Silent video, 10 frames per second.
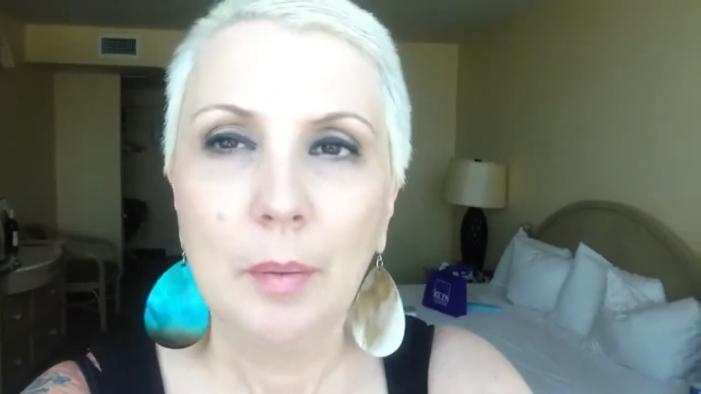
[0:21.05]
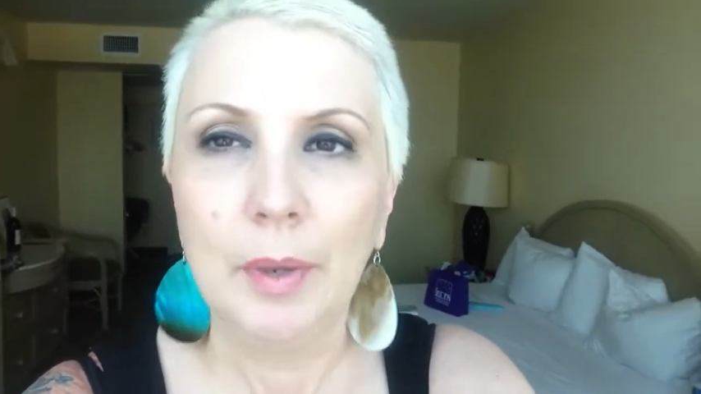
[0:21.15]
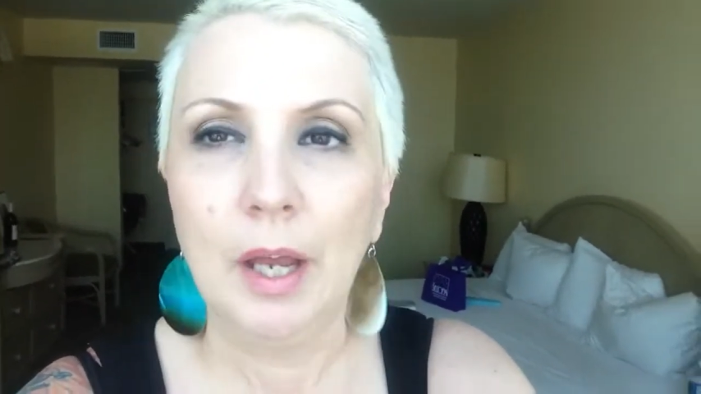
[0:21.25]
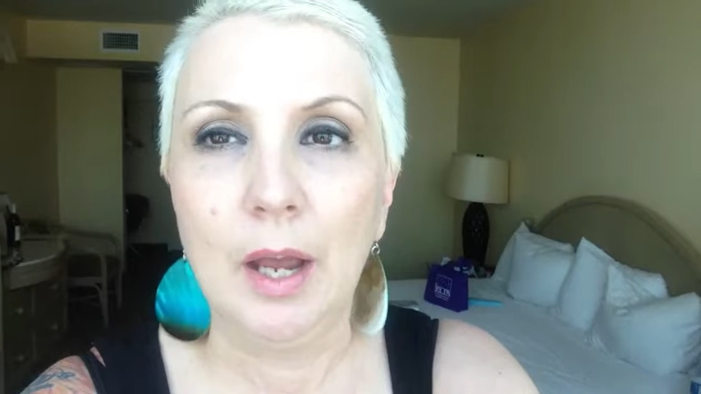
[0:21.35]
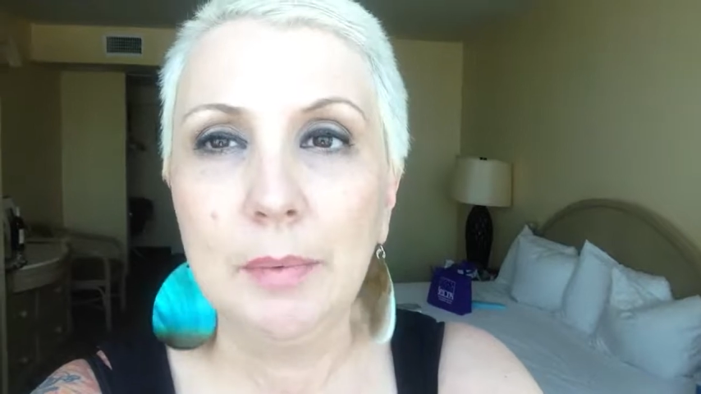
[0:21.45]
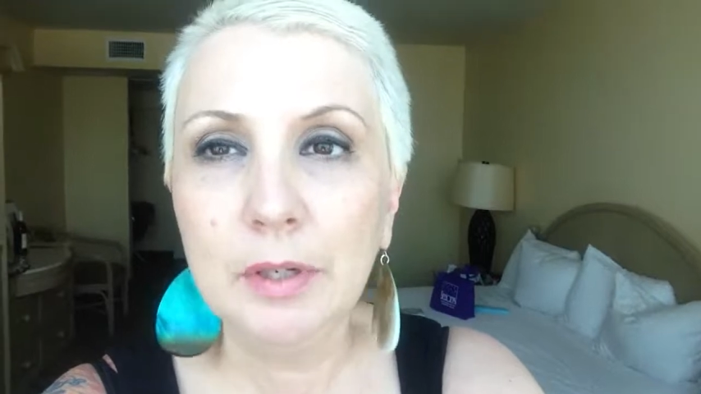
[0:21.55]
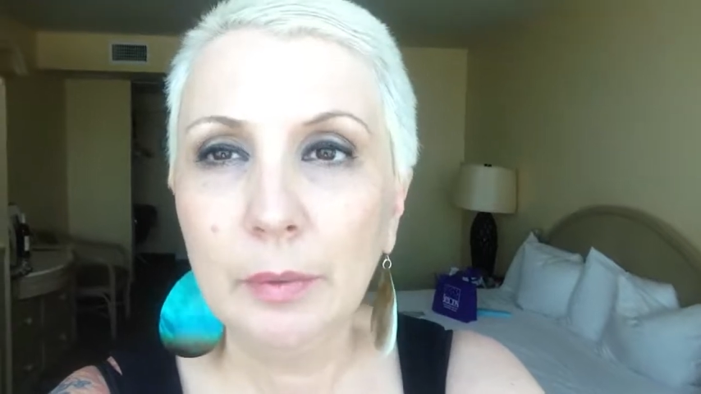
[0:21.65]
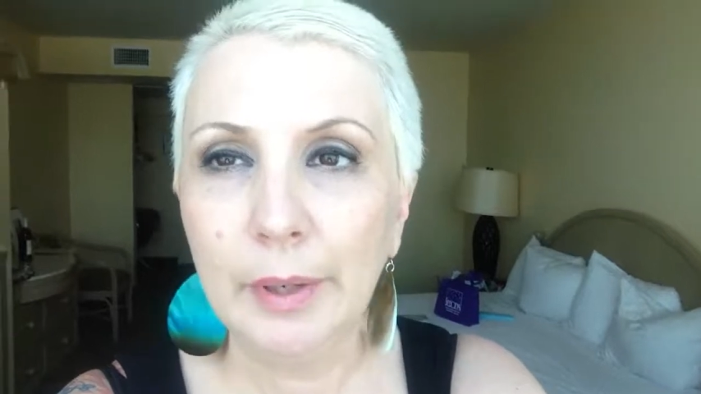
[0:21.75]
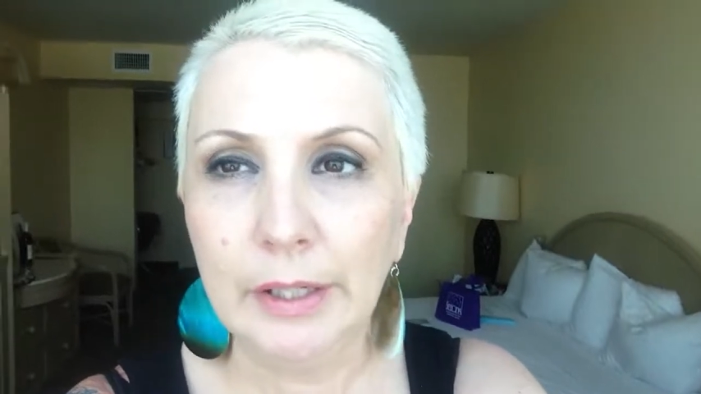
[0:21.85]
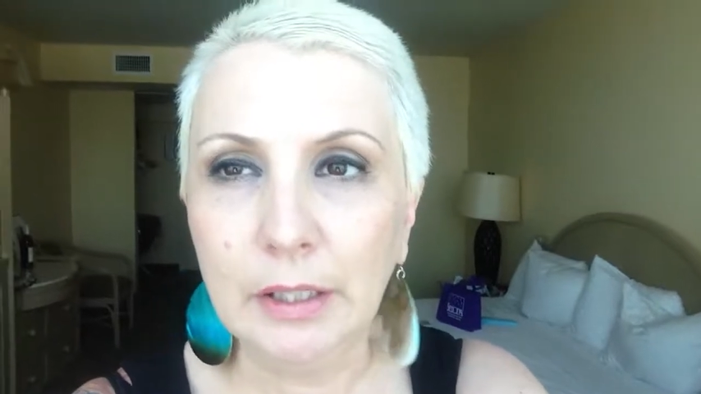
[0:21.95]
But I'm in
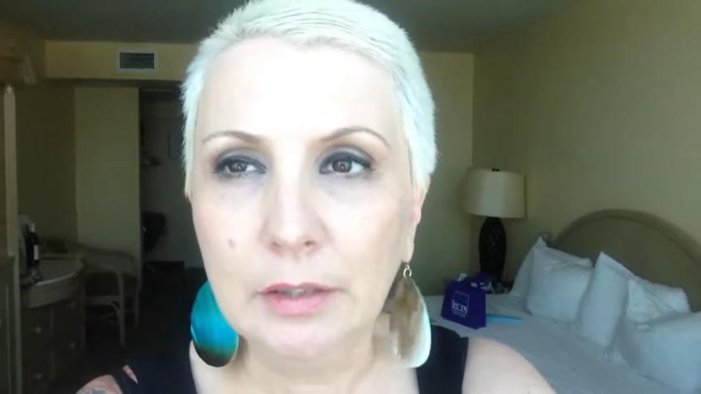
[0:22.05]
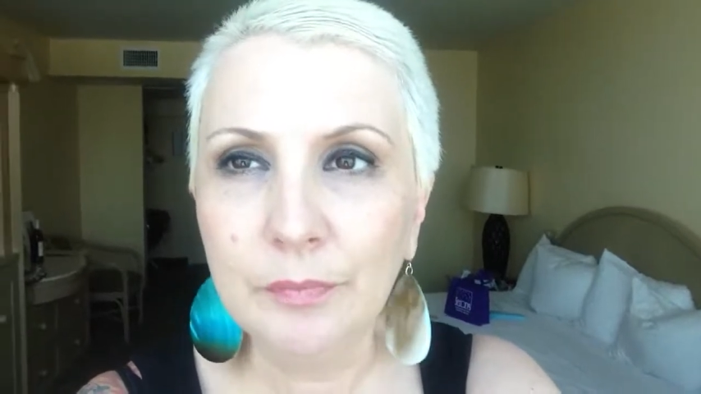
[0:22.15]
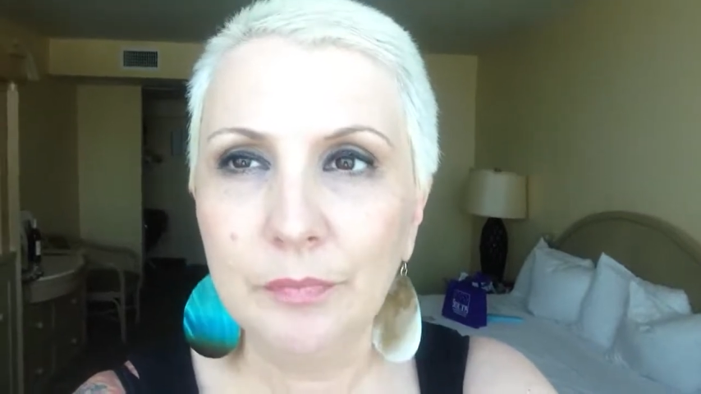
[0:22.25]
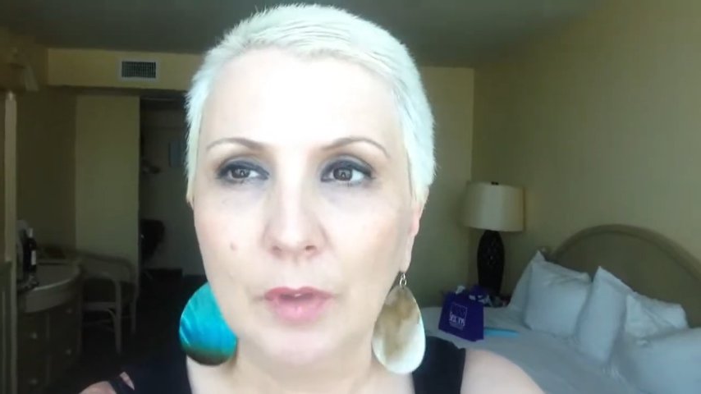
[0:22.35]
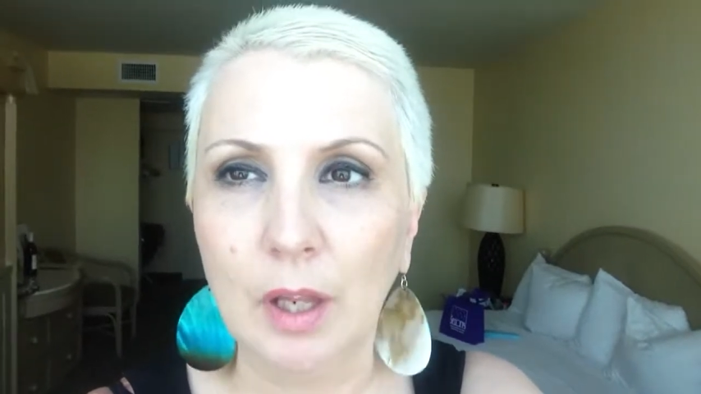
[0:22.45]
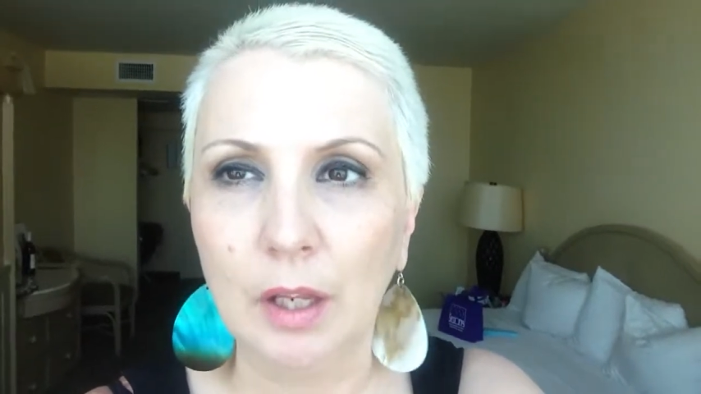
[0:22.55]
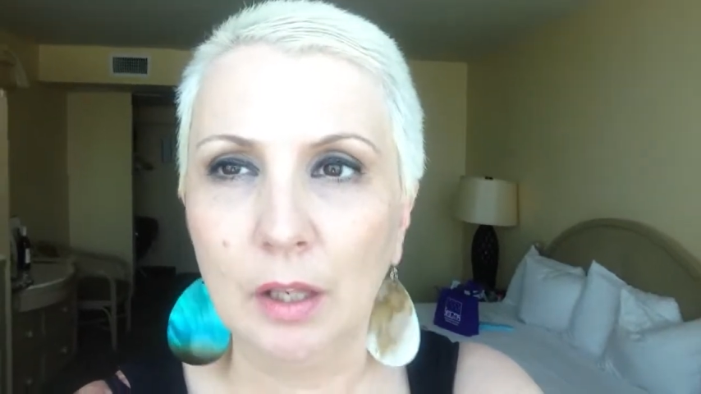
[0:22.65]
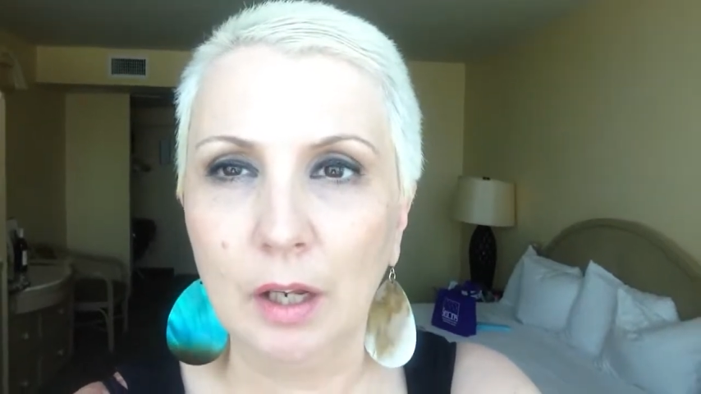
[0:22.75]
Hawaii, and